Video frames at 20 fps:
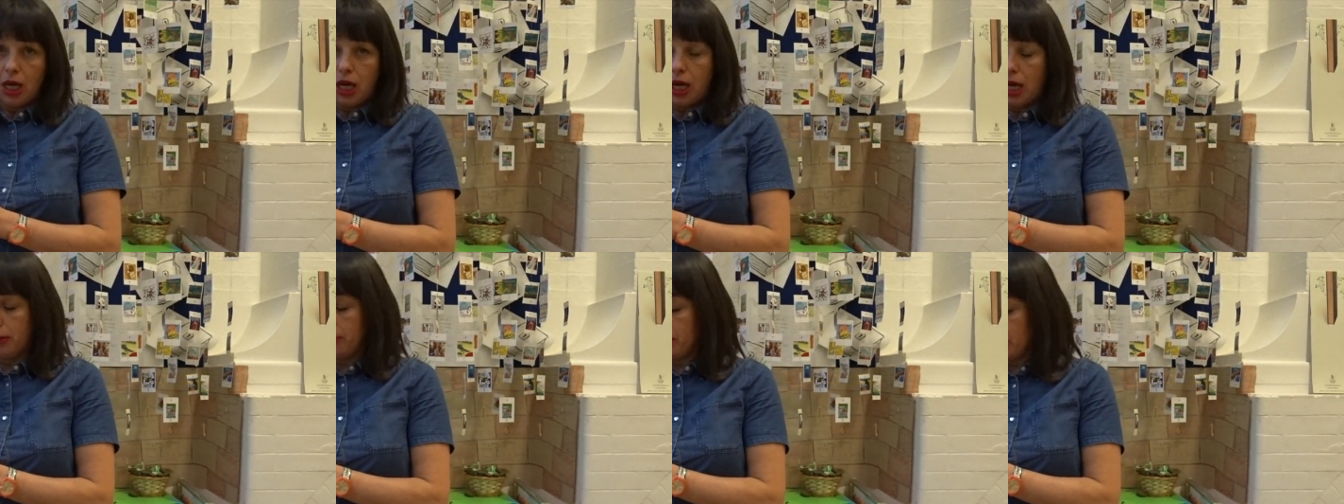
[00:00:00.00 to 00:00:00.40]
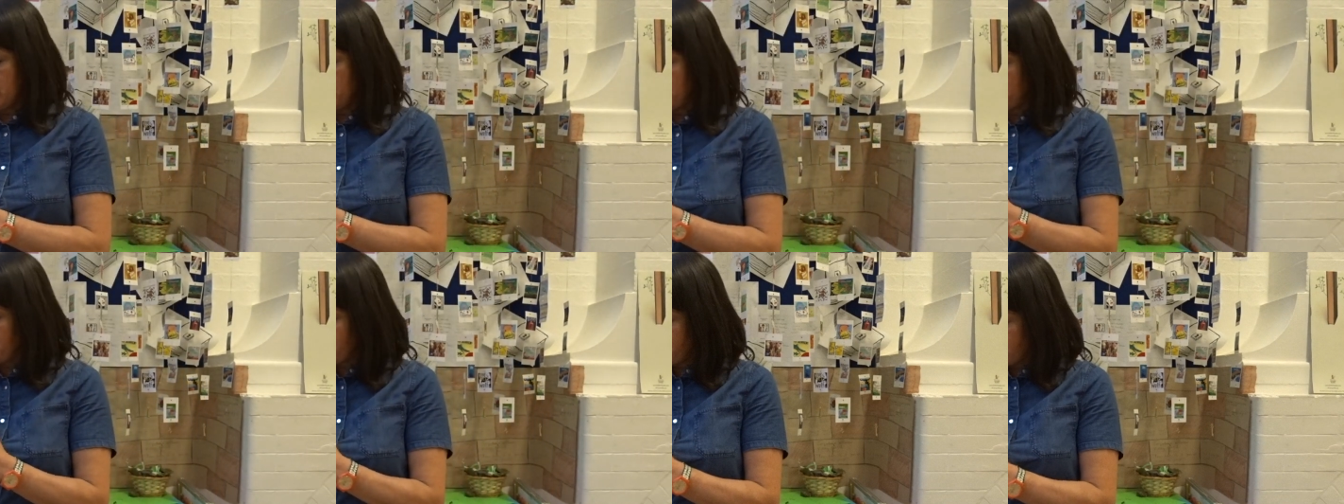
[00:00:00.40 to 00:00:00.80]

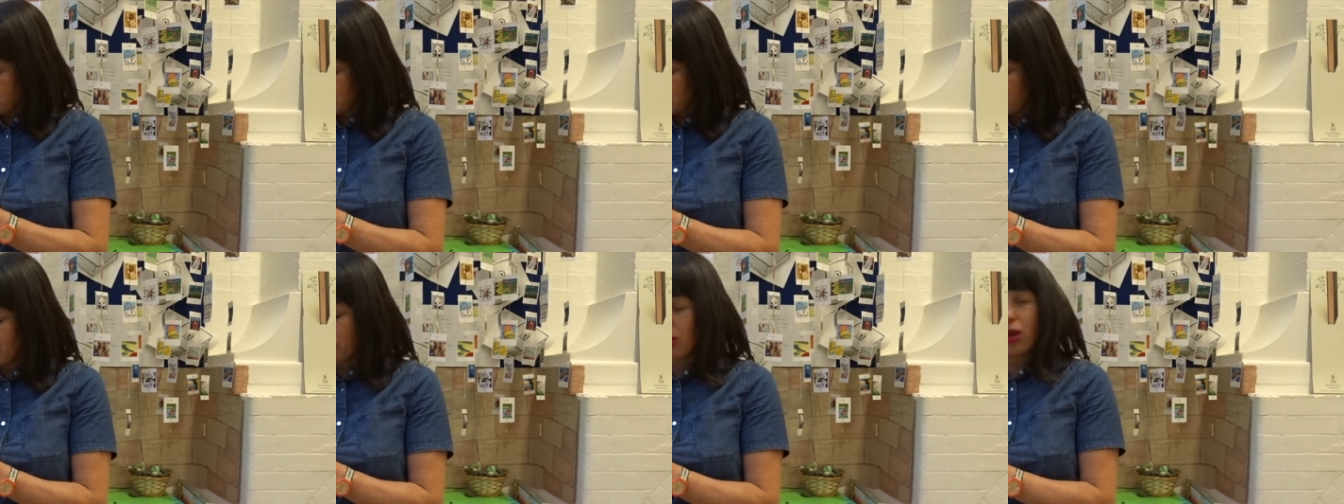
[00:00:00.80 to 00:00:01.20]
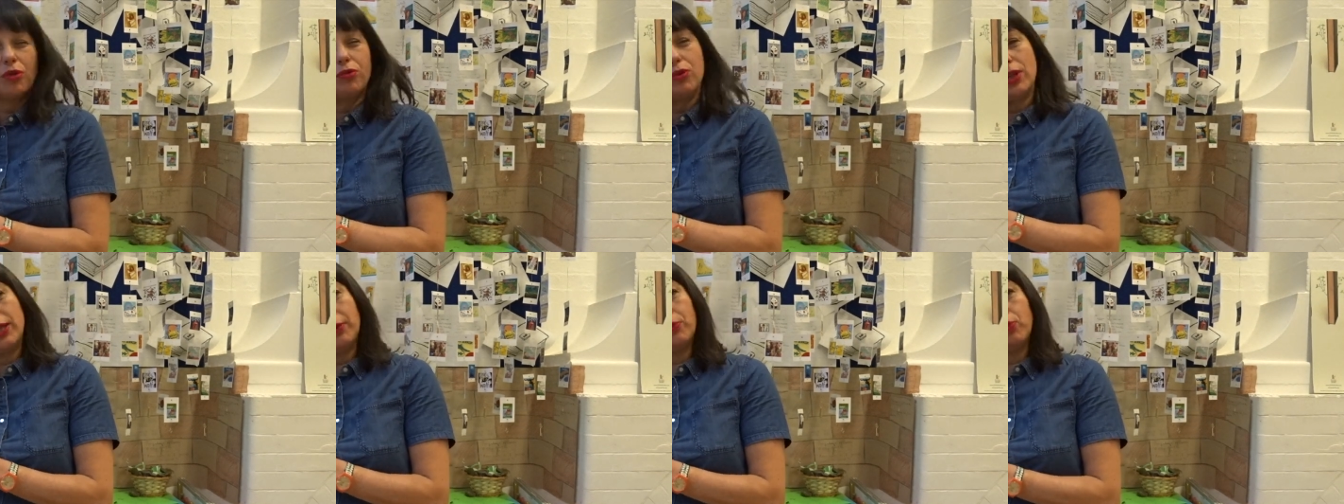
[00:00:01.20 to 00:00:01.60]
It provides a
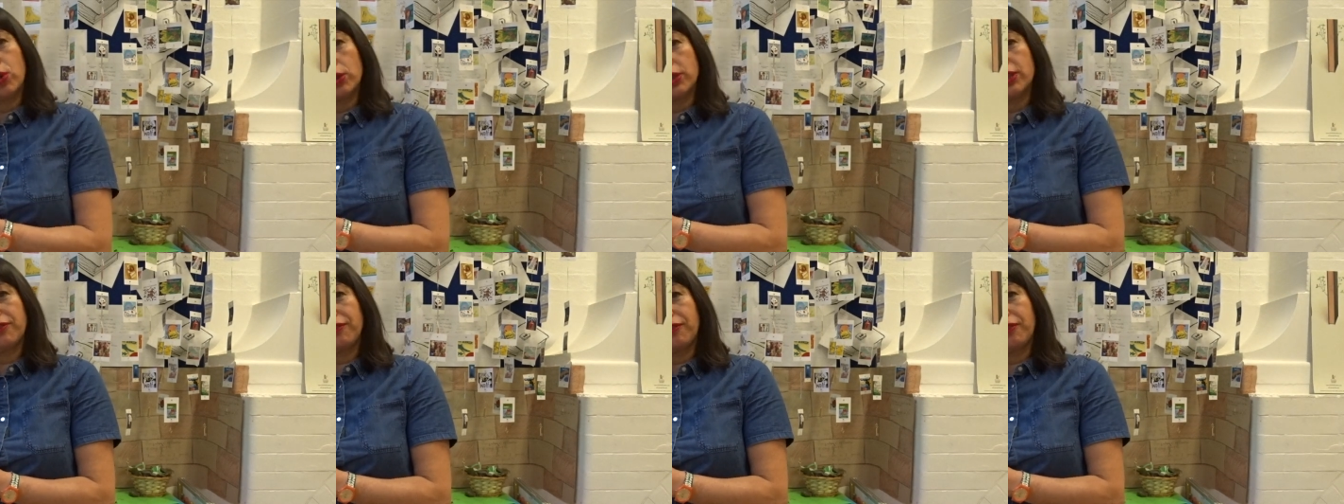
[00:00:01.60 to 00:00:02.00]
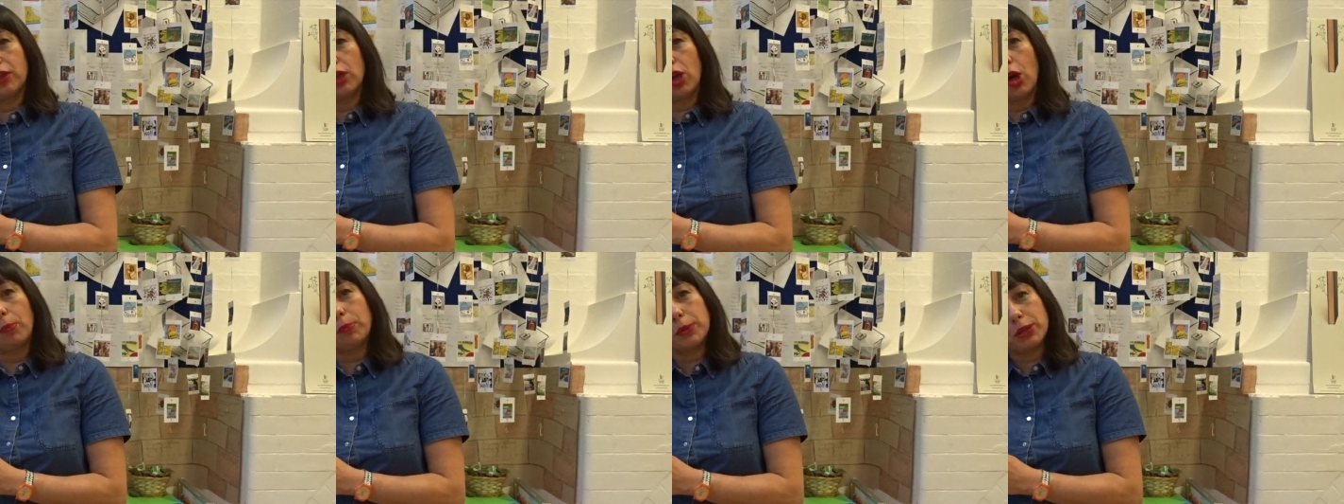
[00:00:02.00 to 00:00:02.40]
really
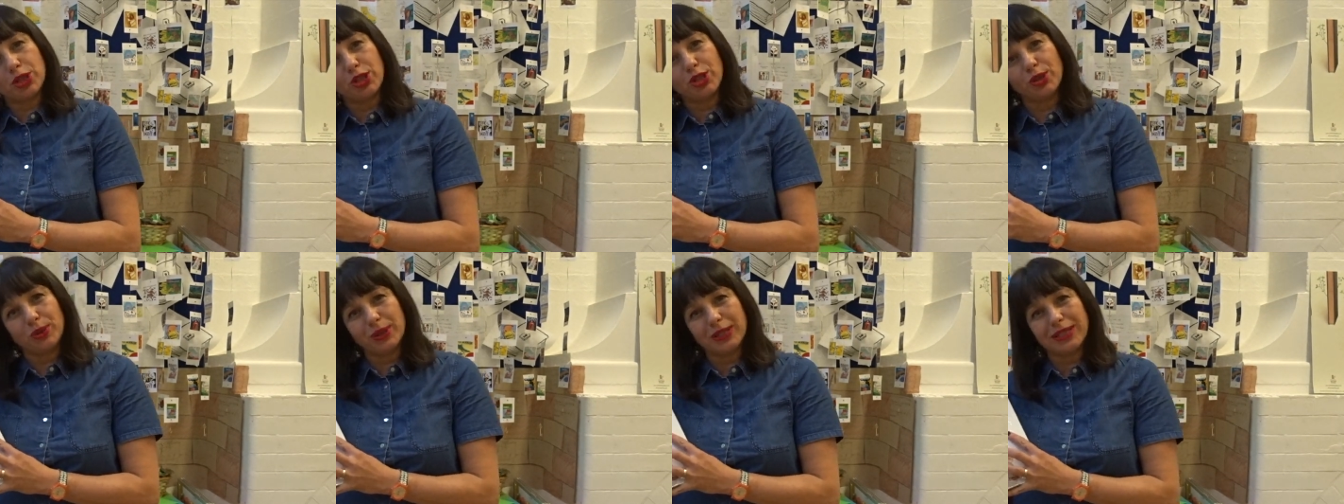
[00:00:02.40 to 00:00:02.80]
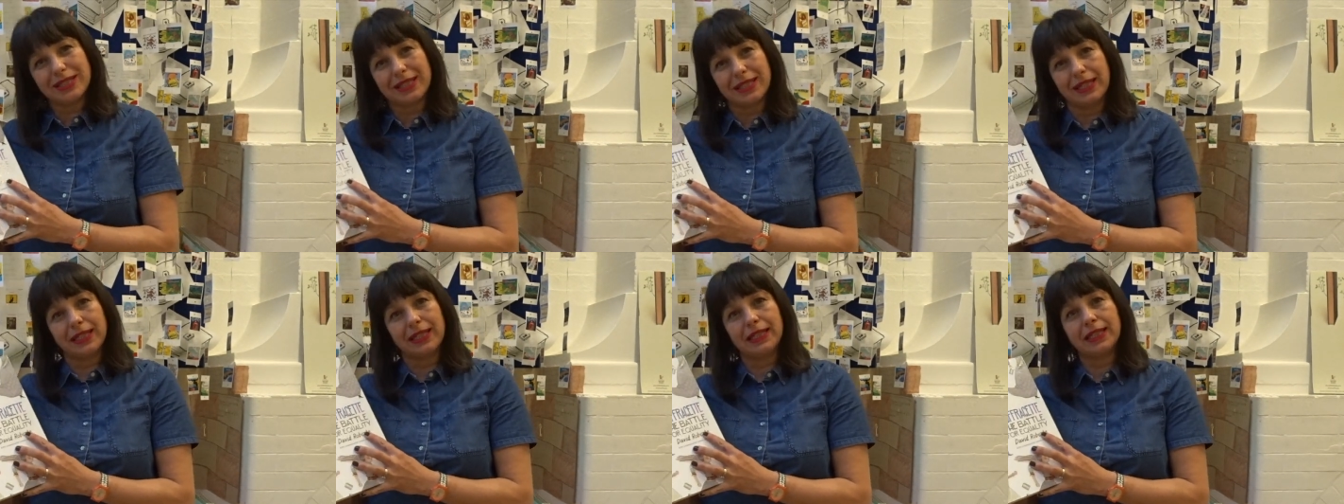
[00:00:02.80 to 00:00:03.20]
wonderful
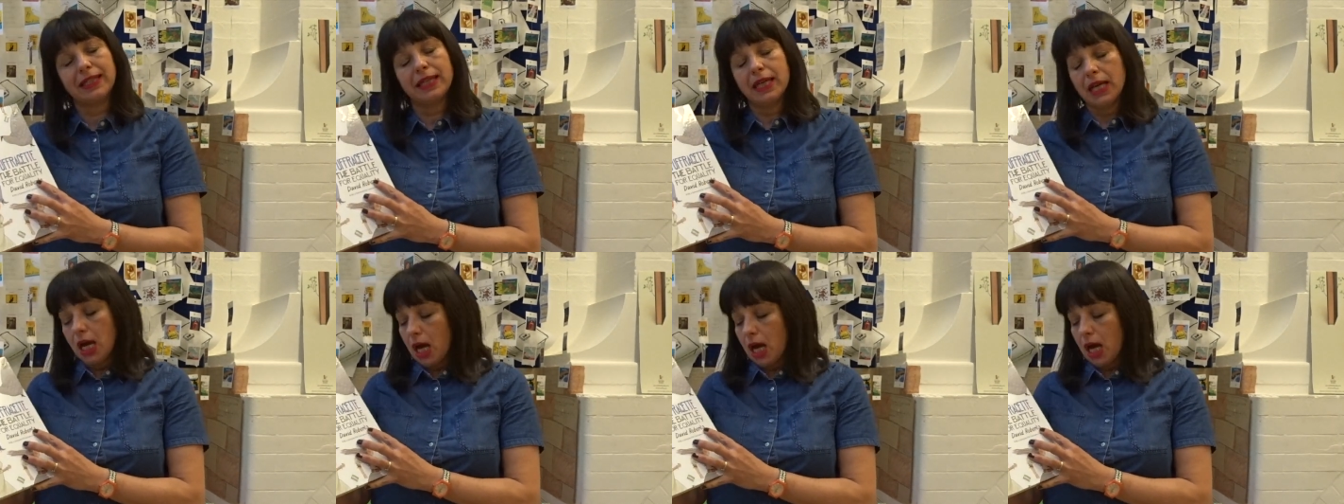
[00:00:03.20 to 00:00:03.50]
opportunity